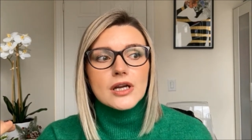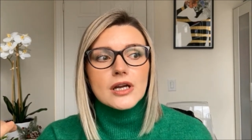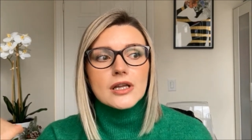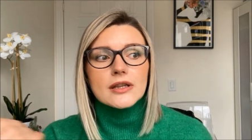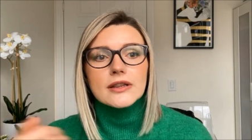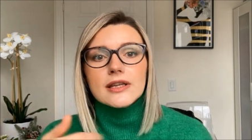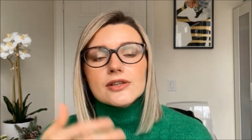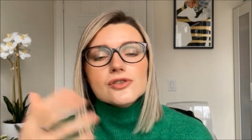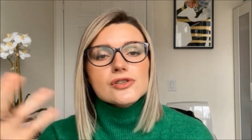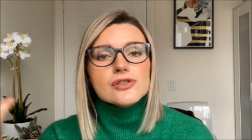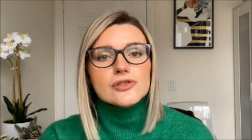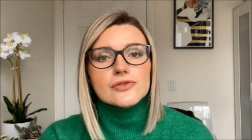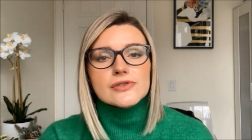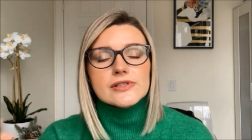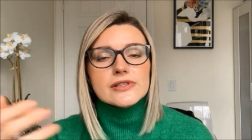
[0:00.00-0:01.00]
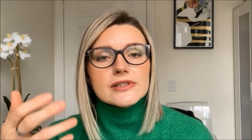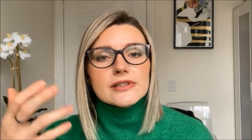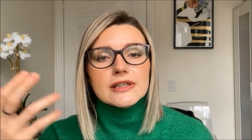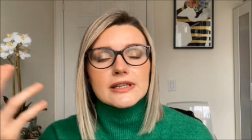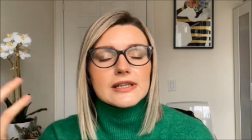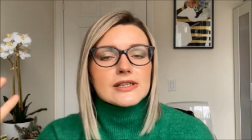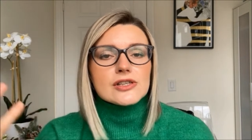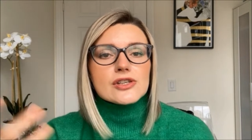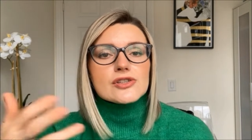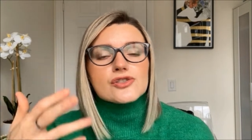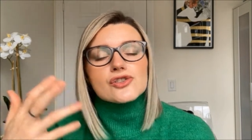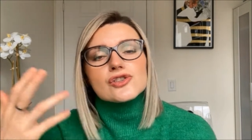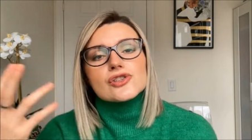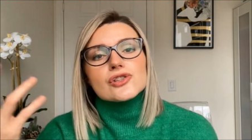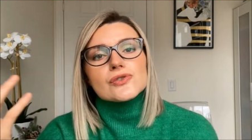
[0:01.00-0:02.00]
it's
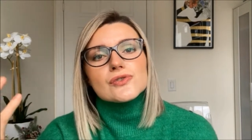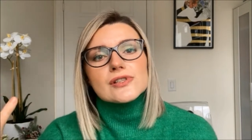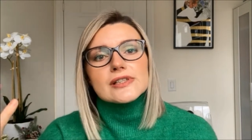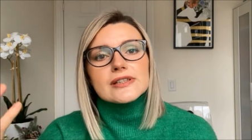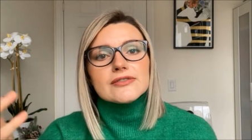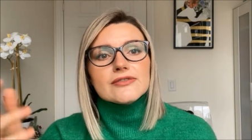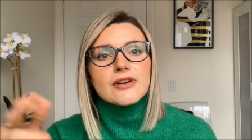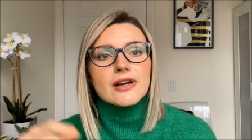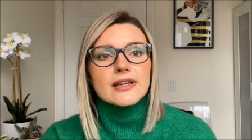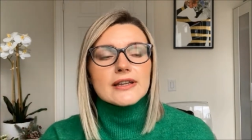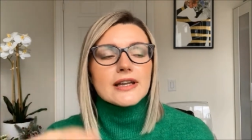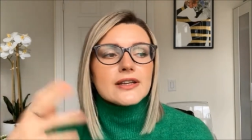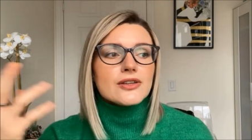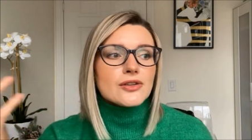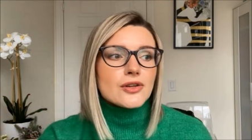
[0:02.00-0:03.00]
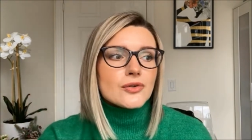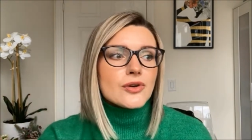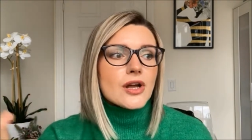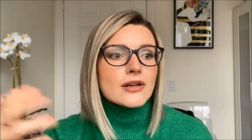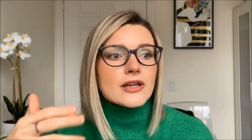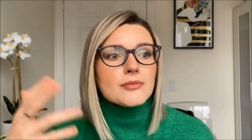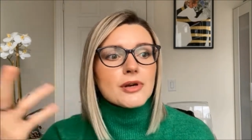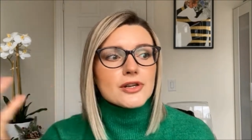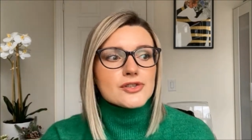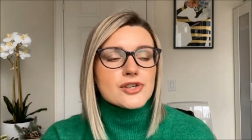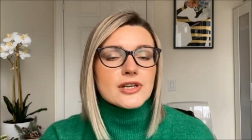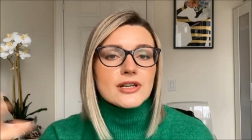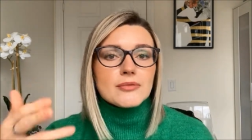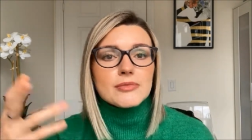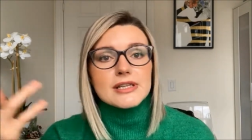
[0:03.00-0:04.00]
just loosely defined that,
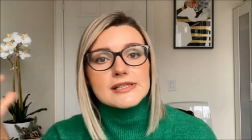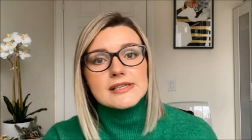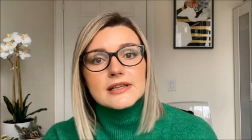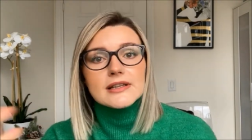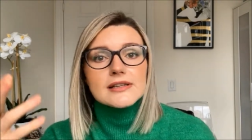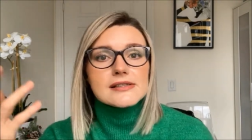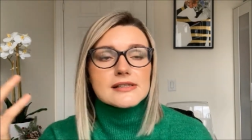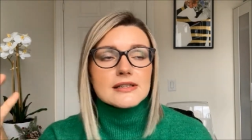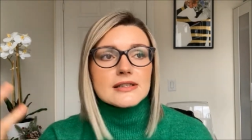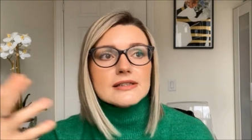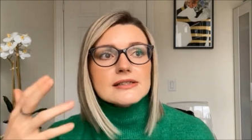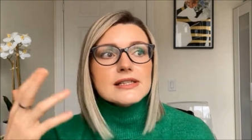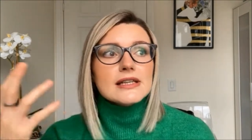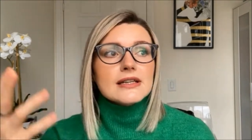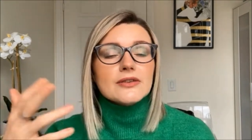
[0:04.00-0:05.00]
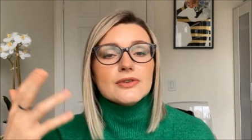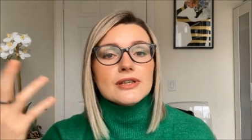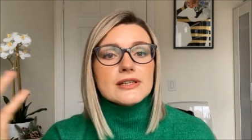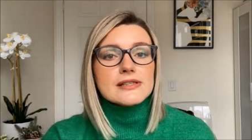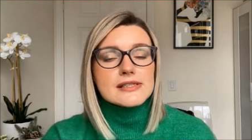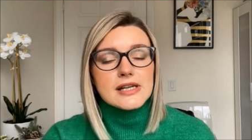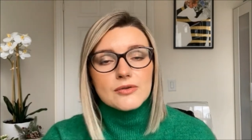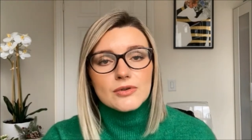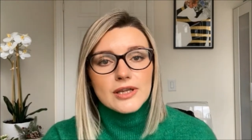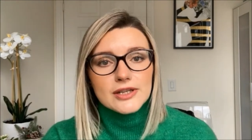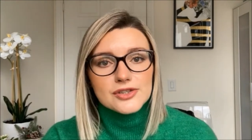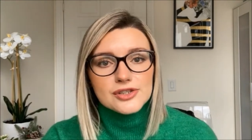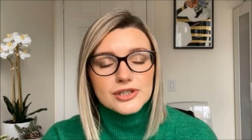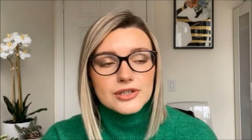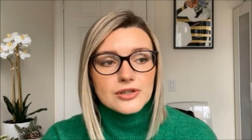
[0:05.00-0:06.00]
non-comedogenic means that it doesn't contain ingredients that will
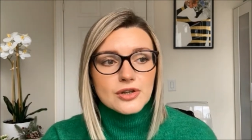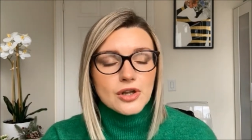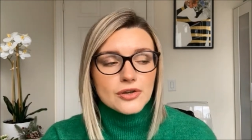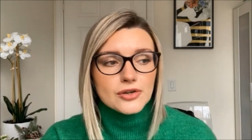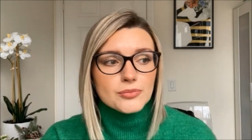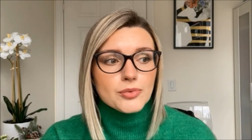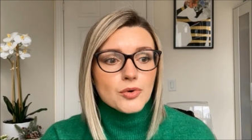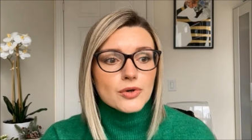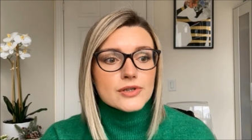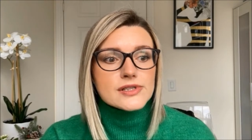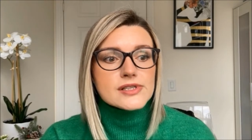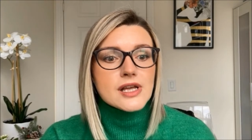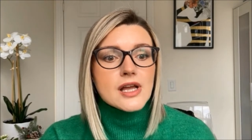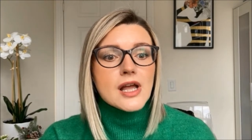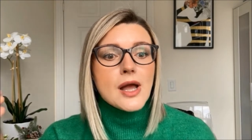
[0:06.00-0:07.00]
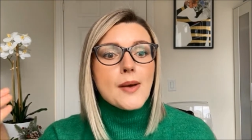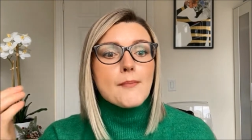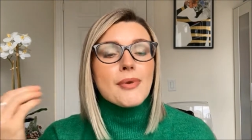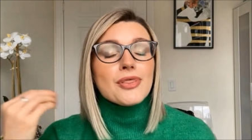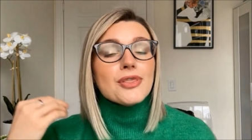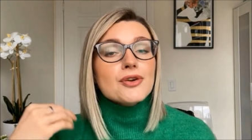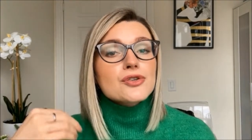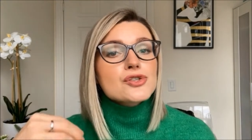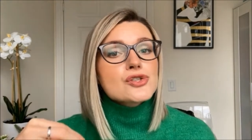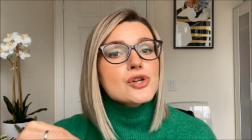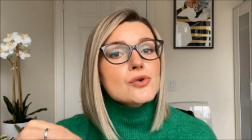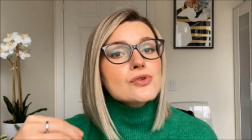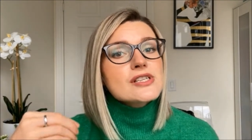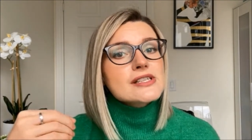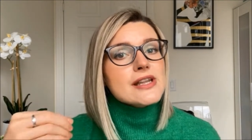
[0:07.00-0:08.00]
actually clog your pores. But there's
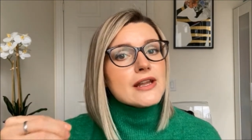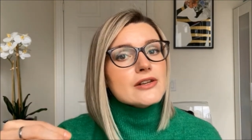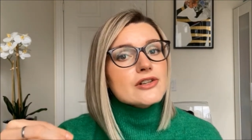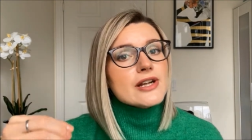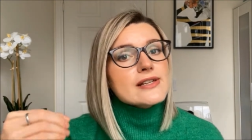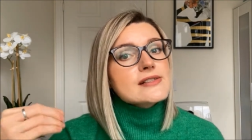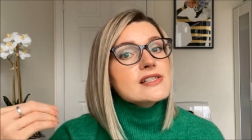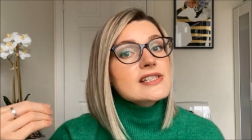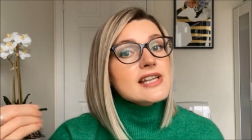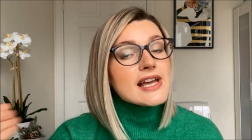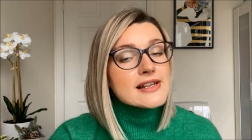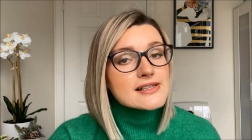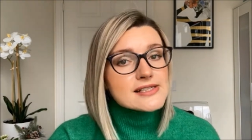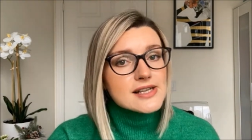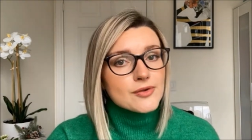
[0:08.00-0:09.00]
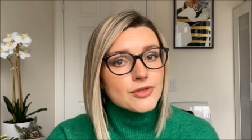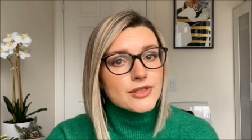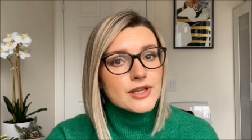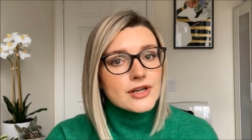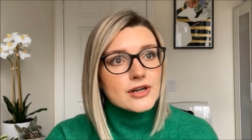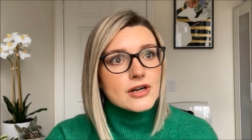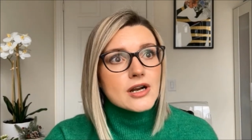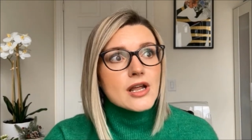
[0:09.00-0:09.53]
no standardized tests out there